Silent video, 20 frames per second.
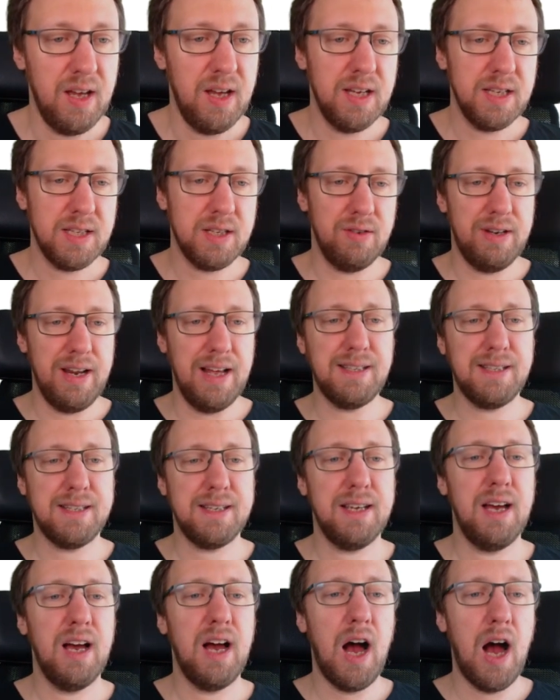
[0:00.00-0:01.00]
So
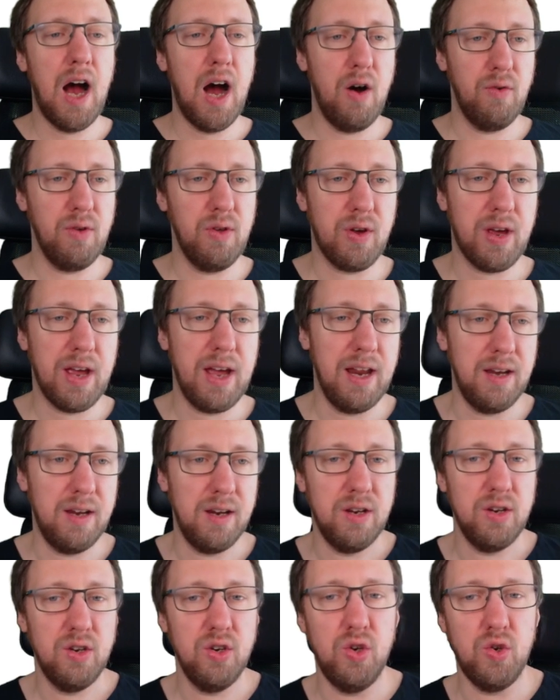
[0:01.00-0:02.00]
that's how you
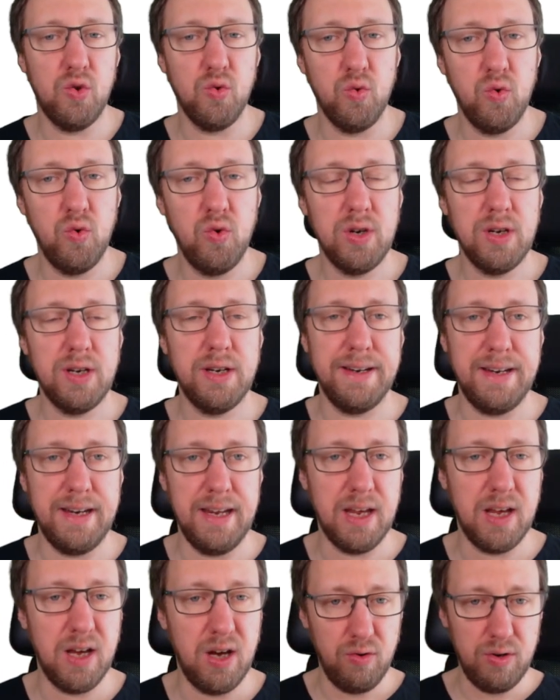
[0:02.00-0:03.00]
can do the
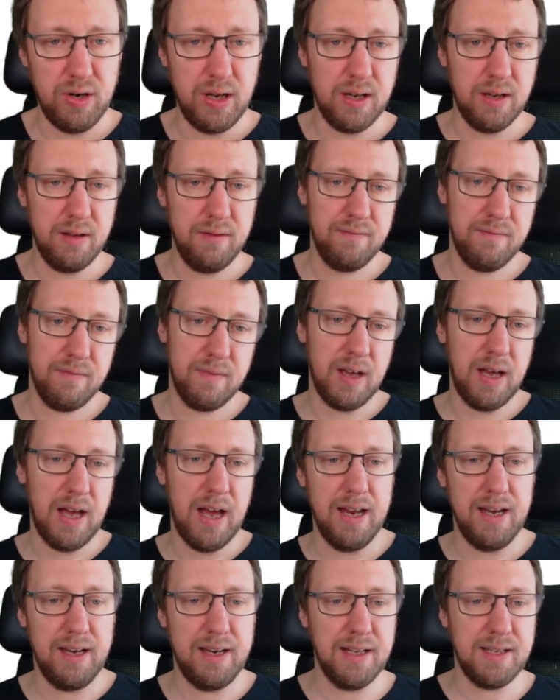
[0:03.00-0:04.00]
decoding.
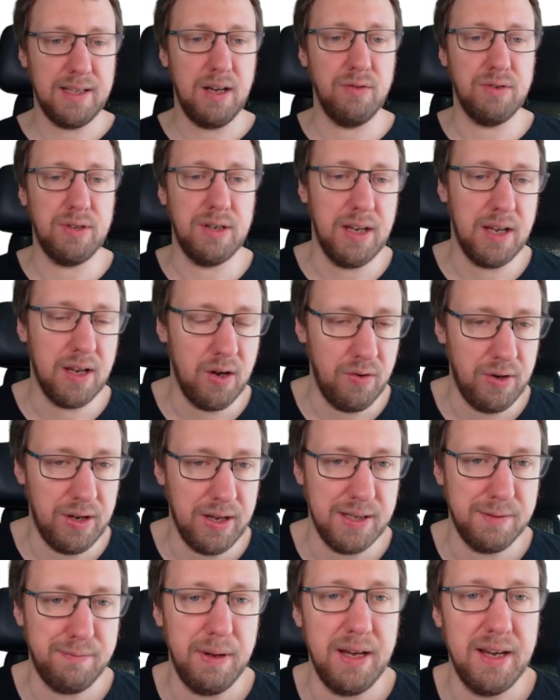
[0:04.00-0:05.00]
And that's how the decoding
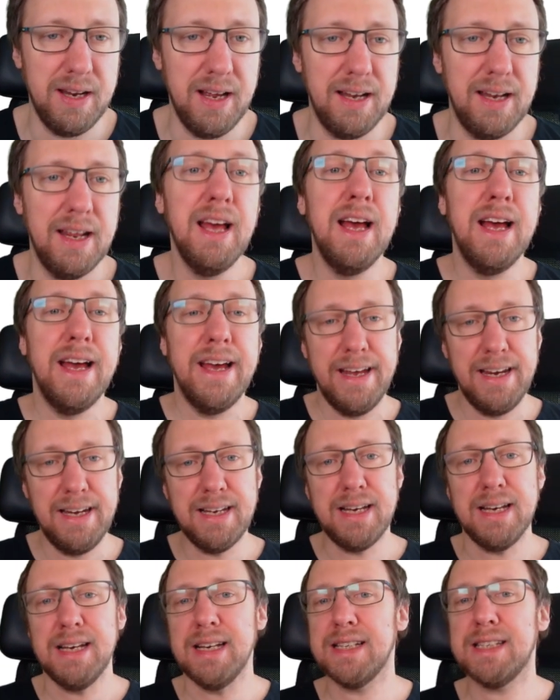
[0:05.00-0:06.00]
is being done in
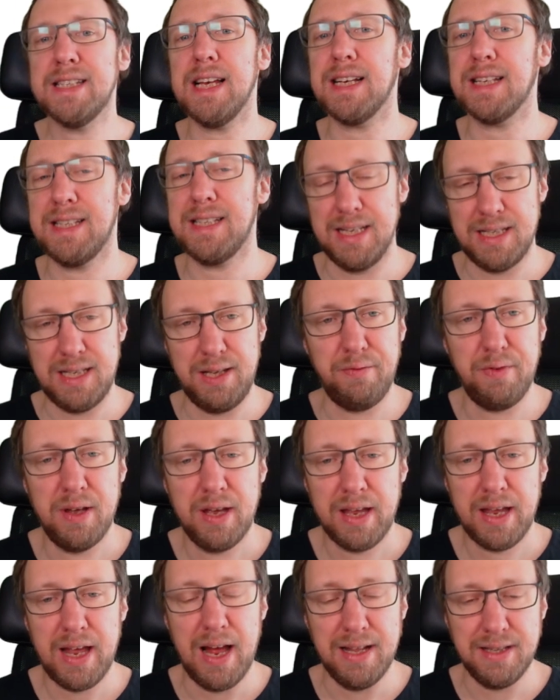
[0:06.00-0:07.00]
a successive
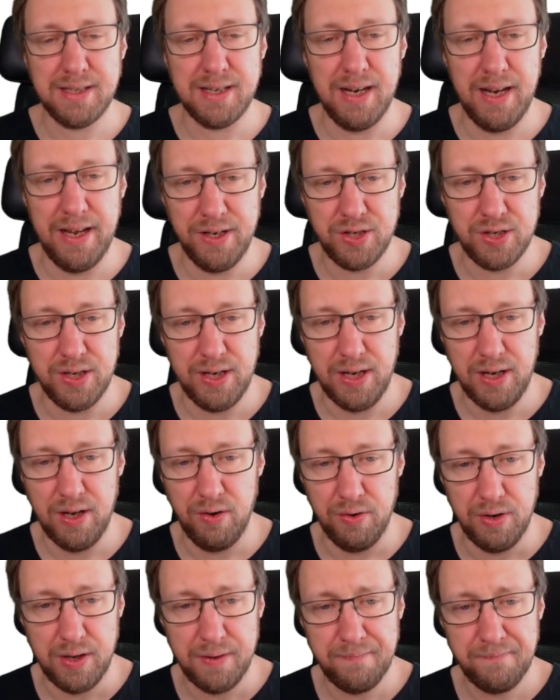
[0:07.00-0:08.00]
cancellation
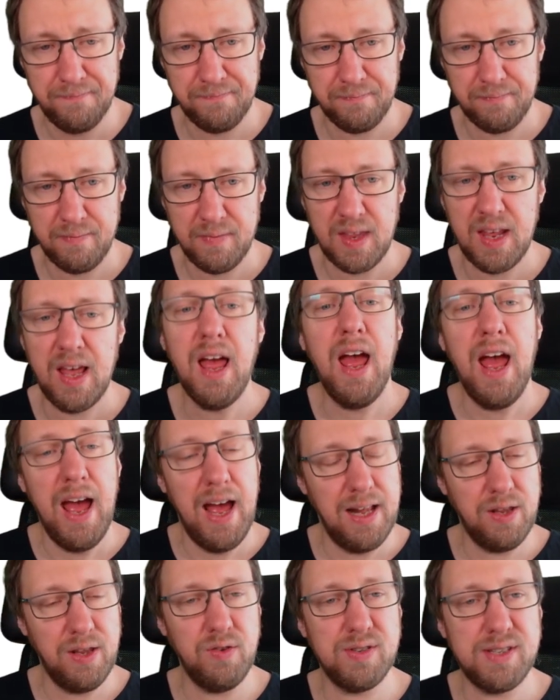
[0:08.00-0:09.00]
decoder.
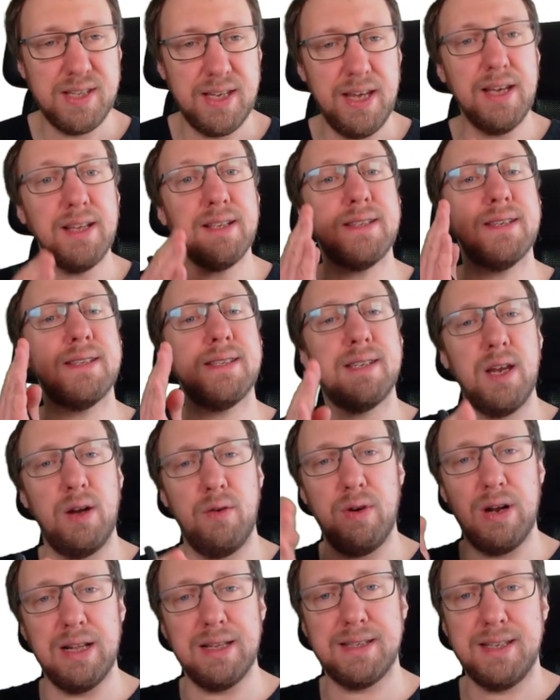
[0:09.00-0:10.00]
And you see it's a
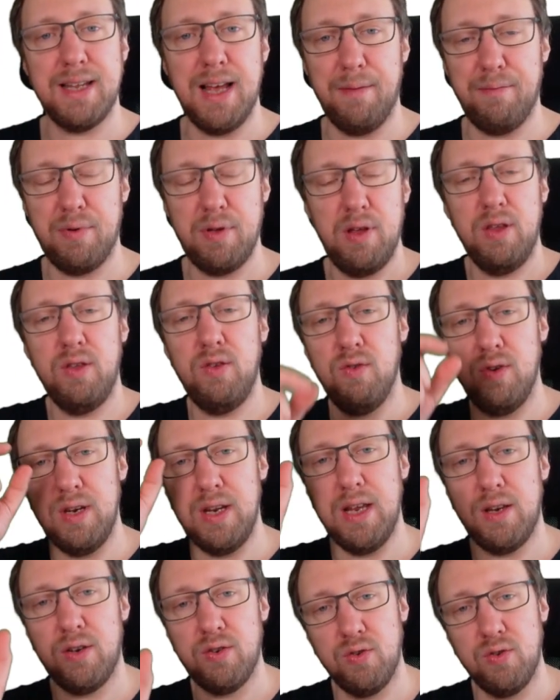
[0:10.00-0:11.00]
serial step. You
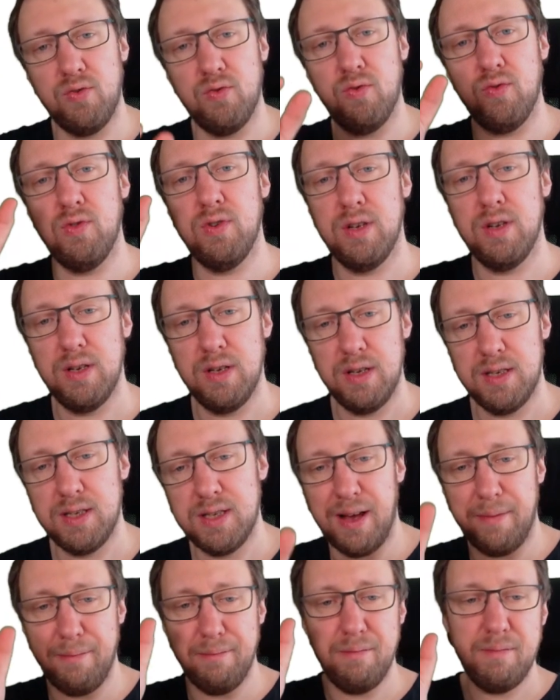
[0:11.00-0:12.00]
need to do
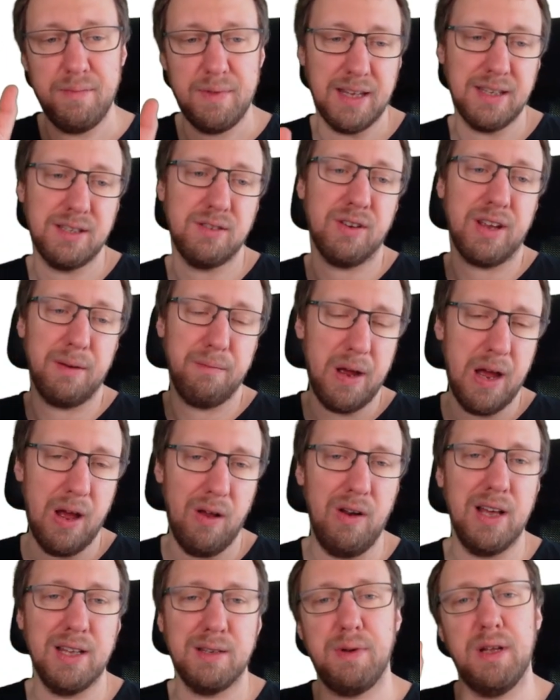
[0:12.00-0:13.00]
some things you can
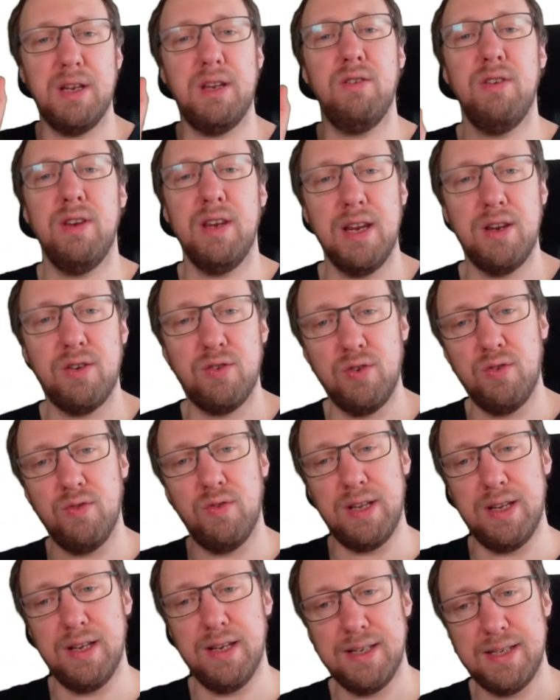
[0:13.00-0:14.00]
parallelize, but you need to do
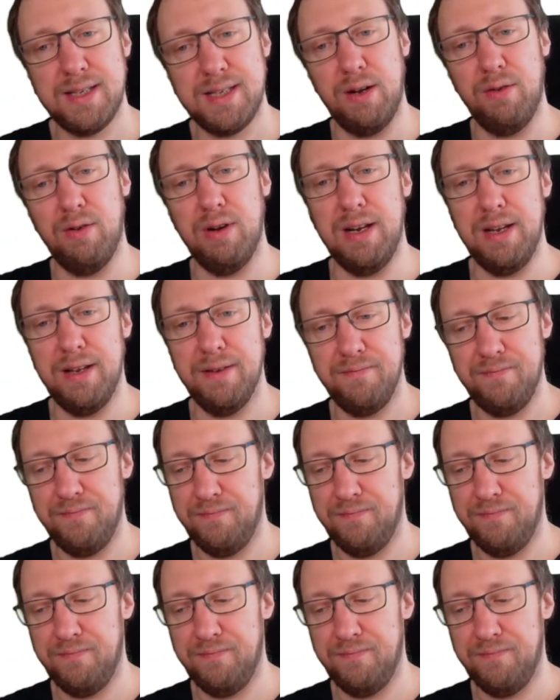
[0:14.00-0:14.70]
it serially.